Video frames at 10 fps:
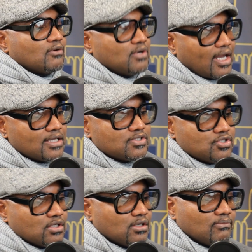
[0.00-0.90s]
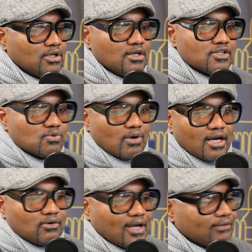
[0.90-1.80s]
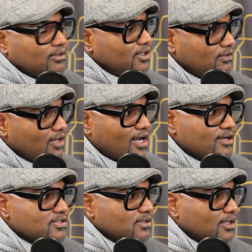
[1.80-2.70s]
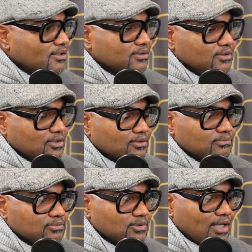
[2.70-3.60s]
a nice gym to where I don't have to leave the house, and I can,